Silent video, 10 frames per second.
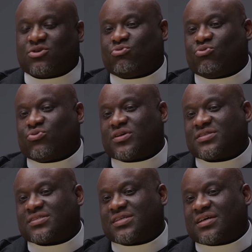so the
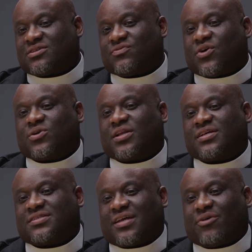success of
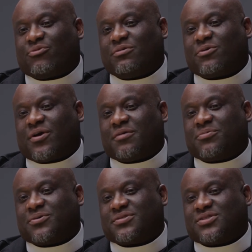Oakland is that we were
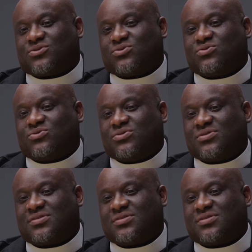able to